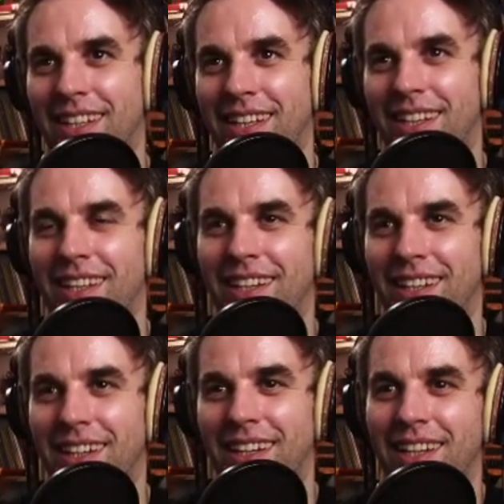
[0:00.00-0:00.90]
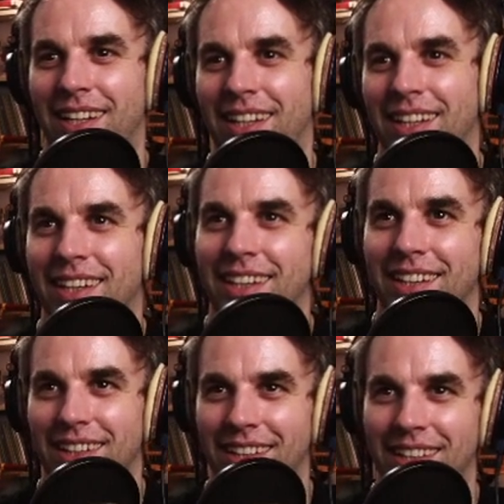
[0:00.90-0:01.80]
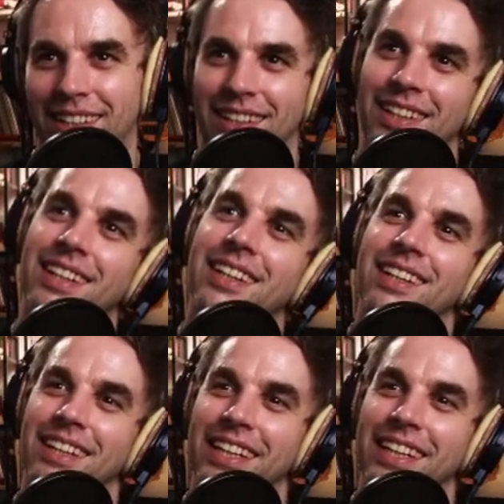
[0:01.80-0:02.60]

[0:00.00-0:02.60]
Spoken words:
Oh, this is so painful.